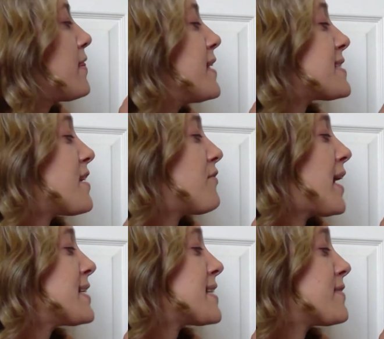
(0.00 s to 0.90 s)
This
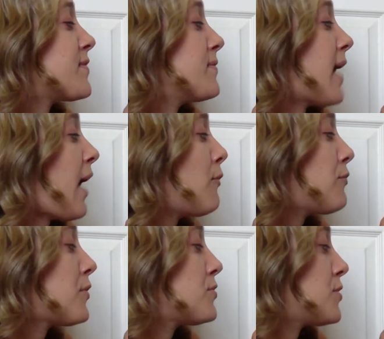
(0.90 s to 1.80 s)
advice is
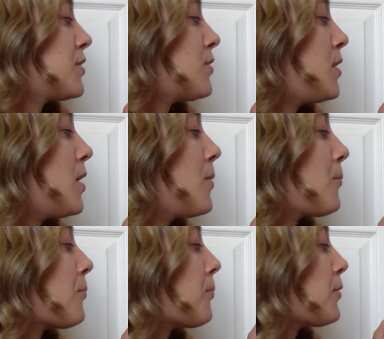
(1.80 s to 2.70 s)
helpful, Drew.
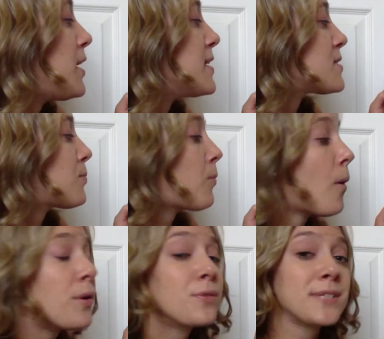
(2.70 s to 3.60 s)
Please,
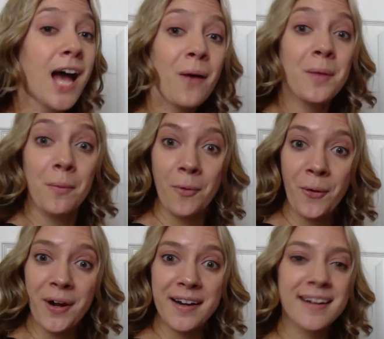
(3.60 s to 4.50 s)
won't you tell me more?